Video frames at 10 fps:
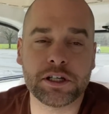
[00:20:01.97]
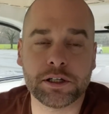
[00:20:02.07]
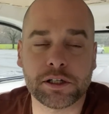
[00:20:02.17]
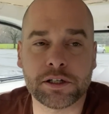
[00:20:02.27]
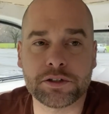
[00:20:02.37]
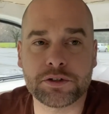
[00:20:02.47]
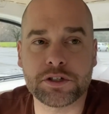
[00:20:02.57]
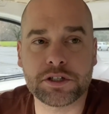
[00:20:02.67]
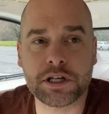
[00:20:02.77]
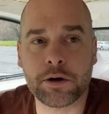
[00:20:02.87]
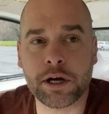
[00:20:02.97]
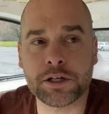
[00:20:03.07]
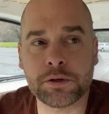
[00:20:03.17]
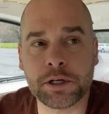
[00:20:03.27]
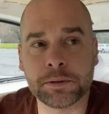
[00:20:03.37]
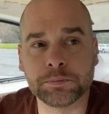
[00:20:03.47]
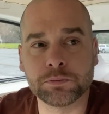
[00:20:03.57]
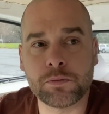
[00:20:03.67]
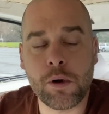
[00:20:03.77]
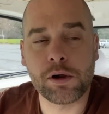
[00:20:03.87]
This is just how I do it.
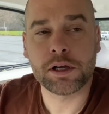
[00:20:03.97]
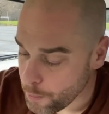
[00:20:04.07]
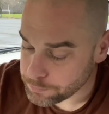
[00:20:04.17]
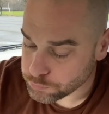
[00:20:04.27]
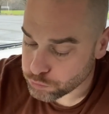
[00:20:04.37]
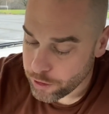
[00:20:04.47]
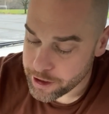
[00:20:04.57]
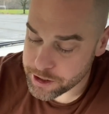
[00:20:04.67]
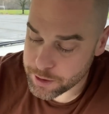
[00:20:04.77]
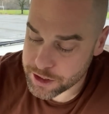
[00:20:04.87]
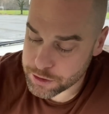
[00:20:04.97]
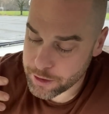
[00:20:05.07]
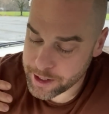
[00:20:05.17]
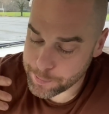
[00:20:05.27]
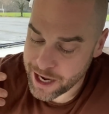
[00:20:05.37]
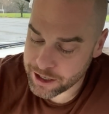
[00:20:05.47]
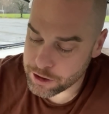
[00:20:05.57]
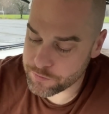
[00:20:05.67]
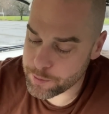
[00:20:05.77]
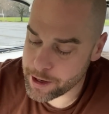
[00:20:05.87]
Anyway, so I pack it
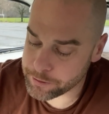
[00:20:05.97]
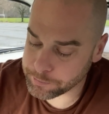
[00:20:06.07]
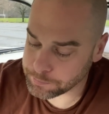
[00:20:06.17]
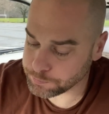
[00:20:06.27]
off the mountain.